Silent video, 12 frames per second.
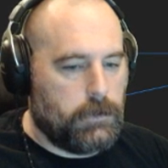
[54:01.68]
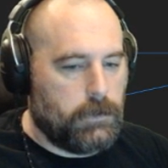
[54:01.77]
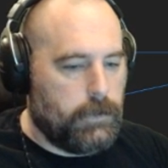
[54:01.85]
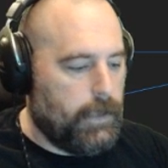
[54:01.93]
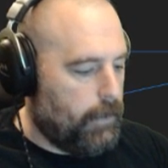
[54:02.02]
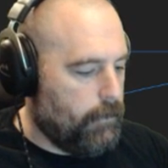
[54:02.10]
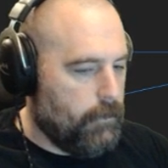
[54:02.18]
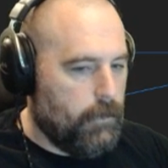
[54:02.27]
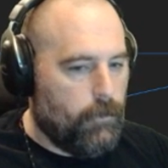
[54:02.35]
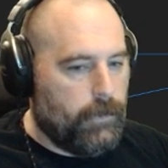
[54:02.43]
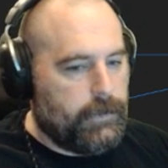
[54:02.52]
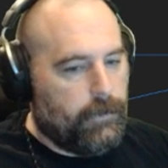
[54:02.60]
Yeah,
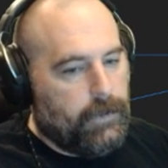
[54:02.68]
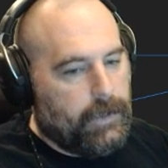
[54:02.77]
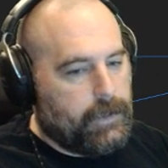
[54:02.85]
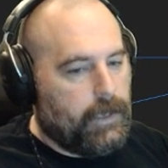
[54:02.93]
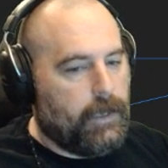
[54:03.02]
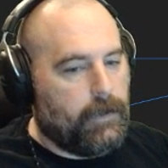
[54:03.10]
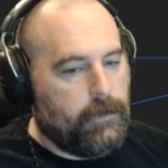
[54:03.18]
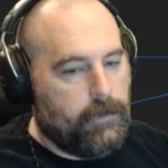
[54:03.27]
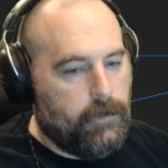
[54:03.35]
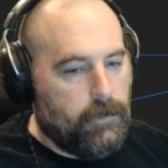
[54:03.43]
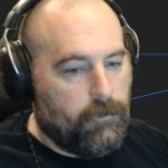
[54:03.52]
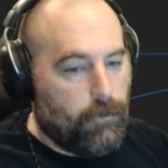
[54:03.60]
right there, that guy.
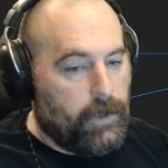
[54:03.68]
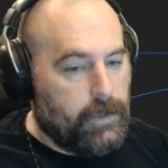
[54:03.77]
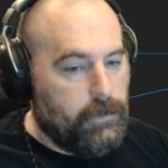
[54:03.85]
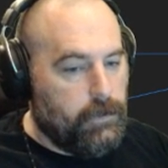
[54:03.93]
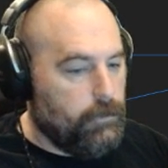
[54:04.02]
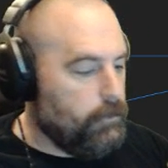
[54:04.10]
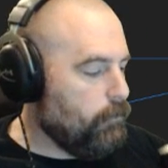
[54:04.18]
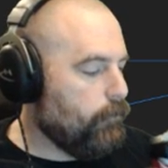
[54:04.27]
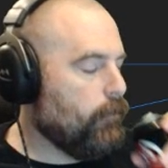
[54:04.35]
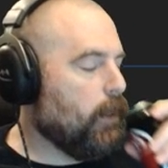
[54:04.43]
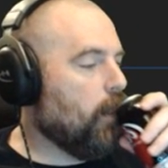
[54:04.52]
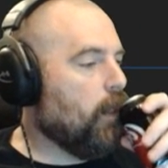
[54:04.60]
Frankentune.
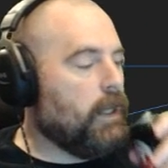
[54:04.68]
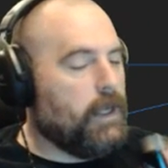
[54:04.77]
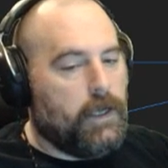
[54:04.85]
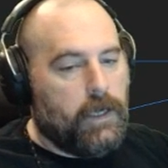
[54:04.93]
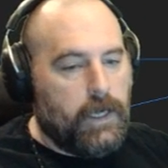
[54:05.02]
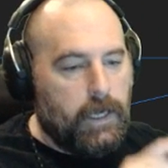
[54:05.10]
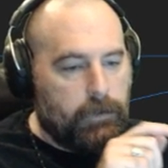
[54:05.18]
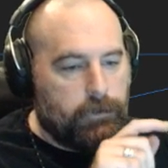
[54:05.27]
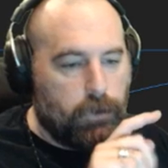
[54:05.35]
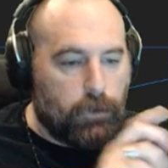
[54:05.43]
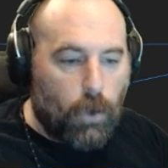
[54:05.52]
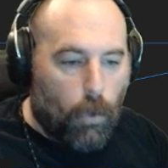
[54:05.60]
He has
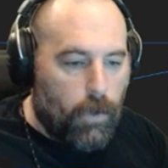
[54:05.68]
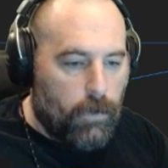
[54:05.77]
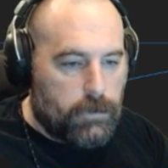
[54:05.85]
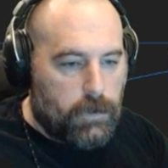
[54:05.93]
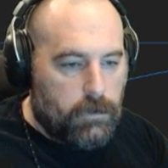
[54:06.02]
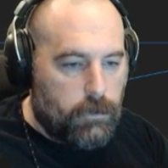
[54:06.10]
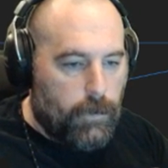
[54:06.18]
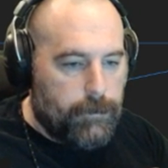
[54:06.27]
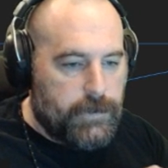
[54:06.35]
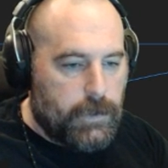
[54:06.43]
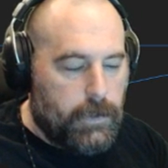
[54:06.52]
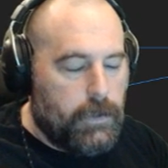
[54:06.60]
tutorials on his
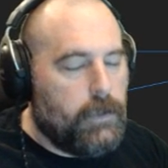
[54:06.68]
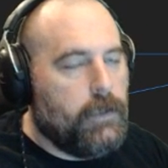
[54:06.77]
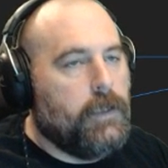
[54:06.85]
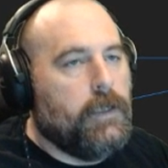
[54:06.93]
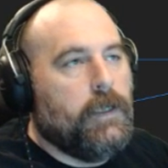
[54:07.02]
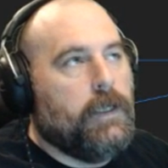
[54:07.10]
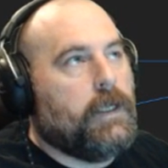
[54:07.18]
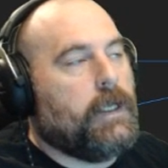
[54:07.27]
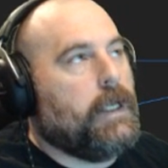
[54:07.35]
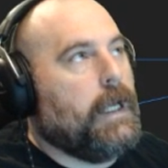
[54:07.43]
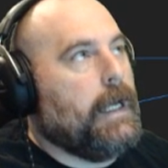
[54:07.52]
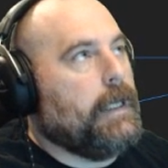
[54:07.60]
website.
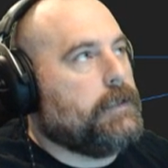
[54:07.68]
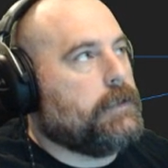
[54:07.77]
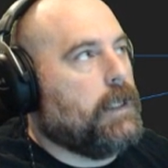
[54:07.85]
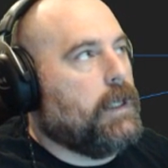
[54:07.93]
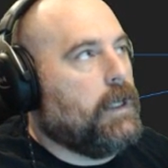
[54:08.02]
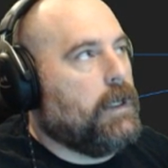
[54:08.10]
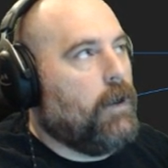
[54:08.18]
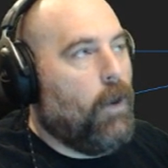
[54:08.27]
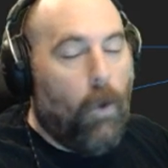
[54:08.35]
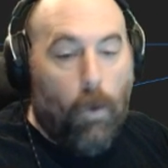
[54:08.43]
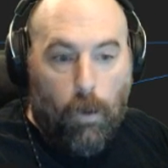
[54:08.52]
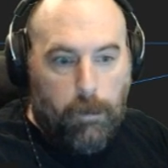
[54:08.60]
He has a
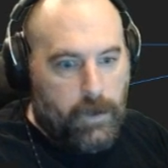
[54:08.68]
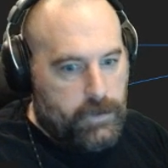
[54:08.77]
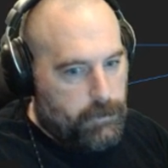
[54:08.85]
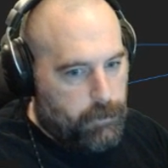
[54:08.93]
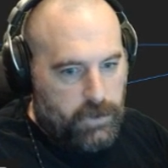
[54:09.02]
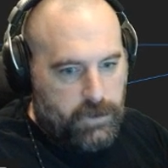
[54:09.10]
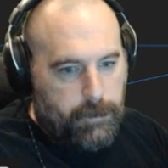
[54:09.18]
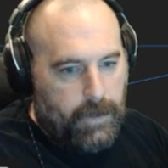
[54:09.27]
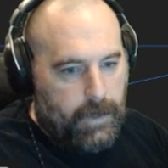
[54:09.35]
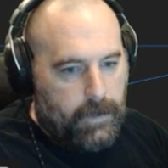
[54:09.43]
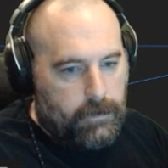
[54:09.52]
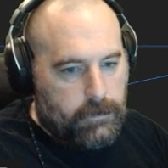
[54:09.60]
whole bunch of brush
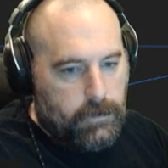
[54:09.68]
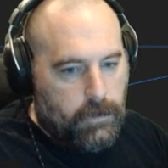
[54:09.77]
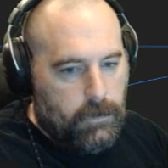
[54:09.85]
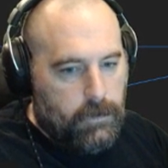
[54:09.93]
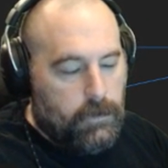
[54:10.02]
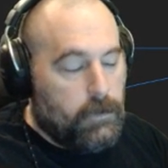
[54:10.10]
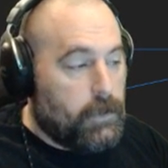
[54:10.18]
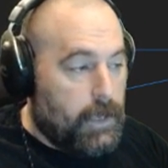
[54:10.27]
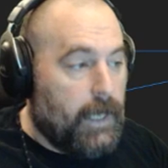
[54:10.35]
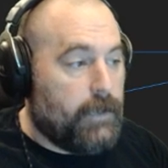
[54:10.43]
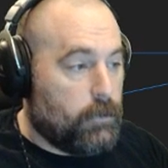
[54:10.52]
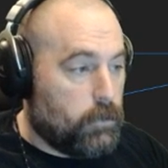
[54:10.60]
packs. The
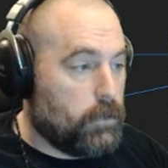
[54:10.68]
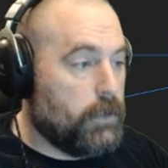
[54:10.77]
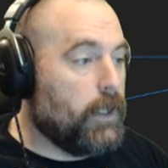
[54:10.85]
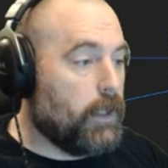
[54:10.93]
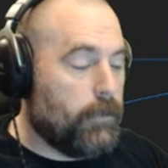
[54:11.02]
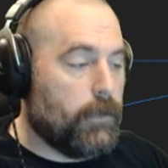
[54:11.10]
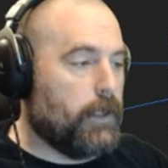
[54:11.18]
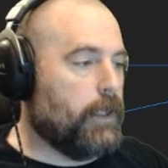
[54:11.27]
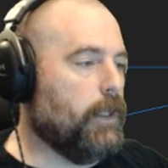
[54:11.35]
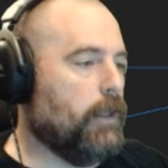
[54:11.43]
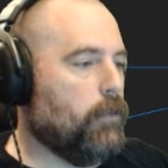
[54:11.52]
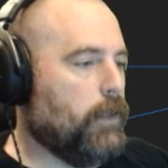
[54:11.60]
guy's really, really
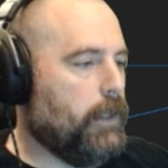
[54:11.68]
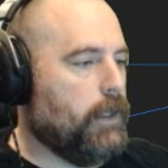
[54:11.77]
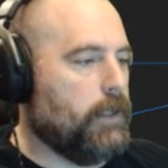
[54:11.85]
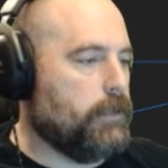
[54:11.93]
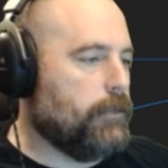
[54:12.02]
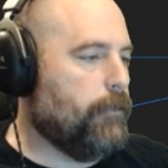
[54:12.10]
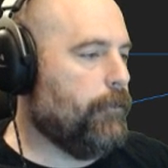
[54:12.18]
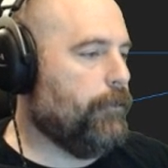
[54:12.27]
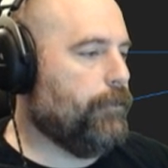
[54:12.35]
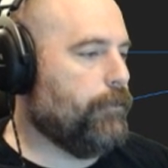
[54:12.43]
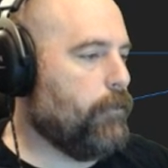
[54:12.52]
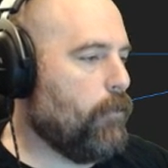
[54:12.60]
good at what he does.
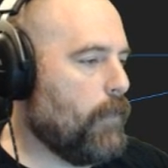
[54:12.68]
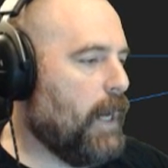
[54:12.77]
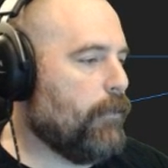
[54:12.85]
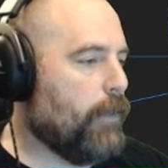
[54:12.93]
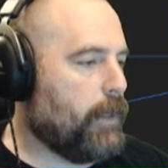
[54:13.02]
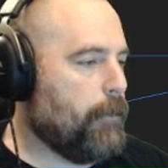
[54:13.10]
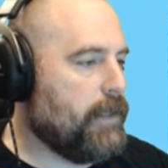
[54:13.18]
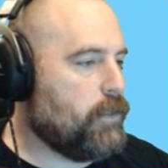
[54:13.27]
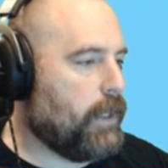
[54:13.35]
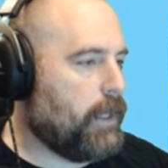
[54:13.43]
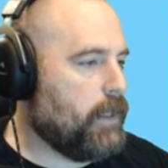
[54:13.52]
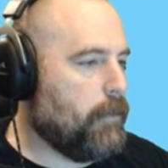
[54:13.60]
I'd recommend
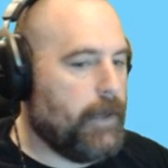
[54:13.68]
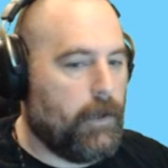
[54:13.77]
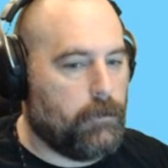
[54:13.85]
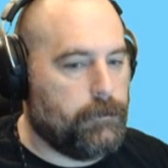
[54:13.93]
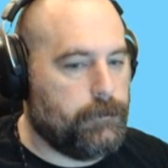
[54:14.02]
checking him out.